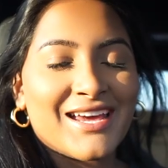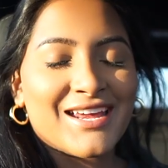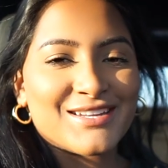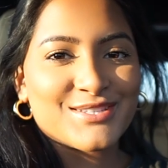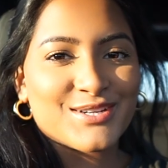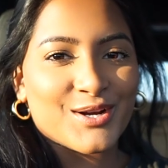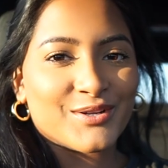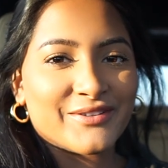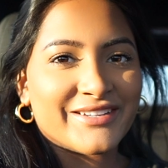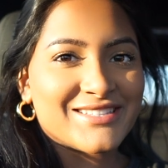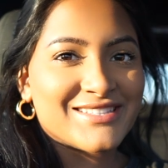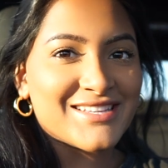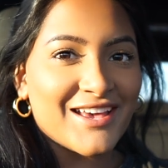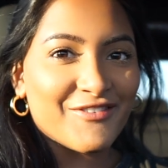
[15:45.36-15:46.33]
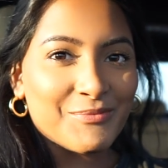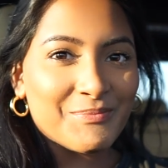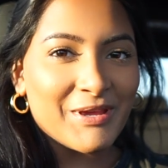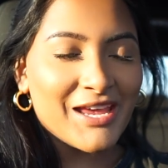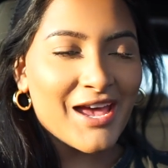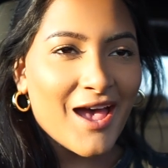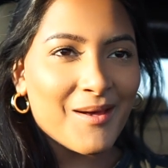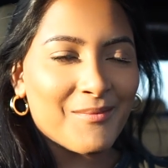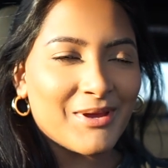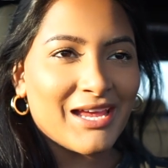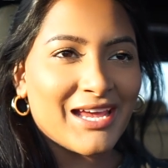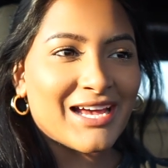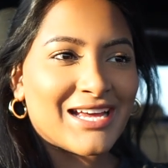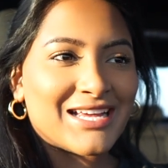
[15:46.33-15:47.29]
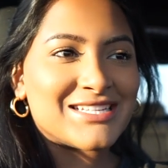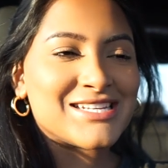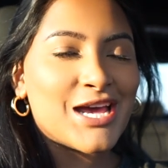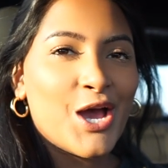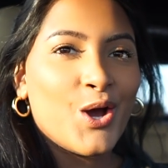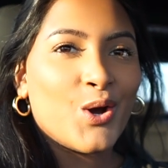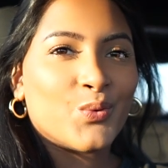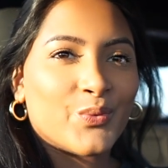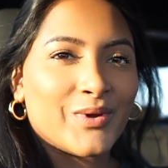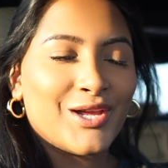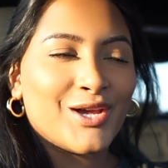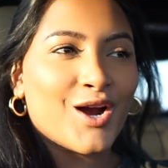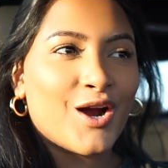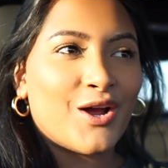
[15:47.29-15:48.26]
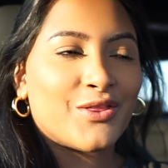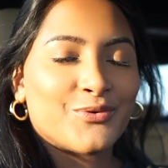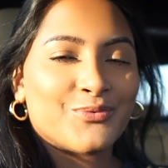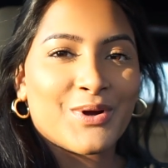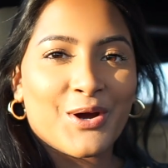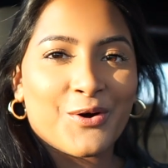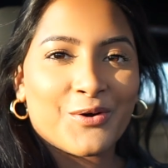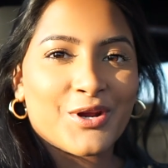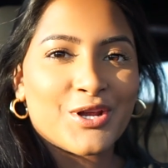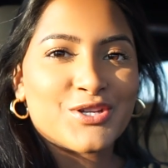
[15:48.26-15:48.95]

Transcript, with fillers: It is currently 7 p.m. and we are on the road